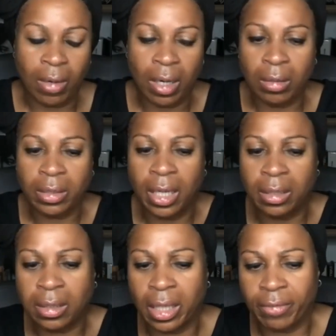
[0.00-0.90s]
Well, yeah,
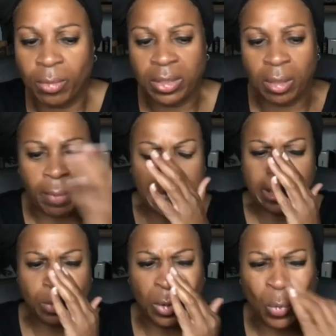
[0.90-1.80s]
slavery was
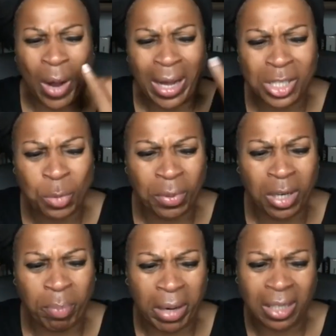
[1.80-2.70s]
abolished. Well, why did you put
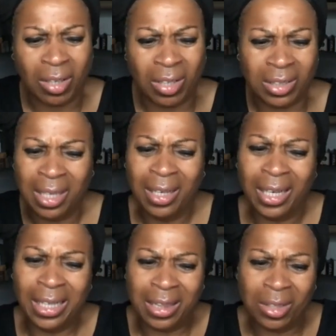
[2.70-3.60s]
a but clause
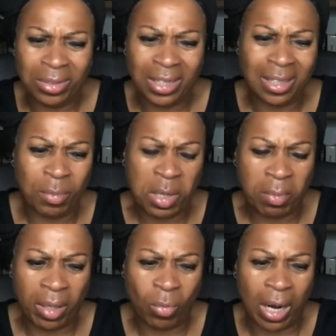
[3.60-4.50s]
in the 13th Amendment?